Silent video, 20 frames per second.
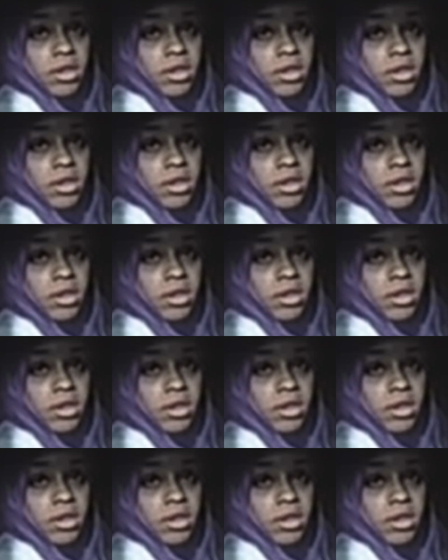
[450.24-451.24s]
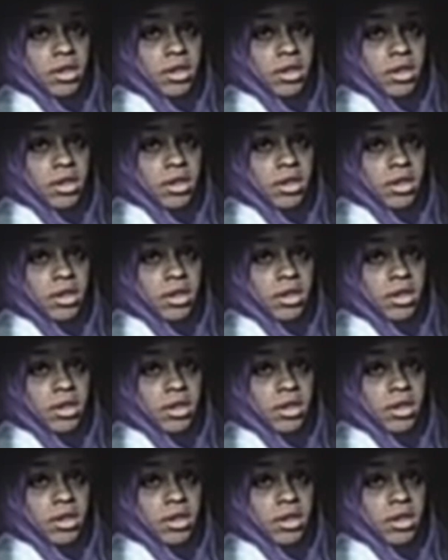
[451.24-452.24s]

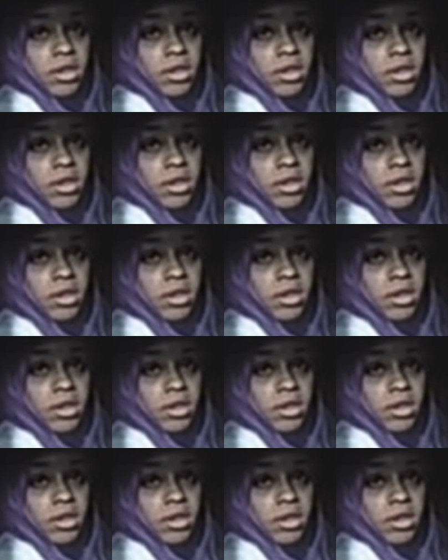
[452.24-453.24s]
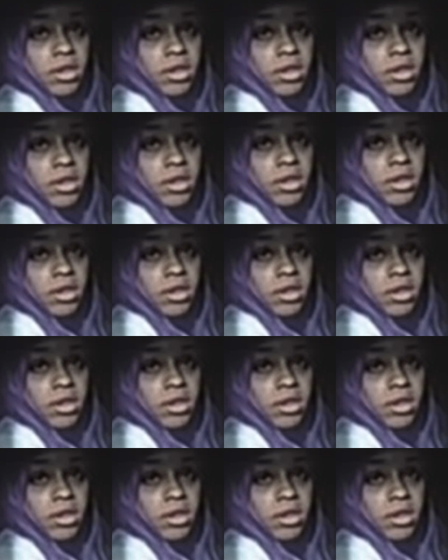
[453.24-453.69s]
No words are spoken by the person on screen.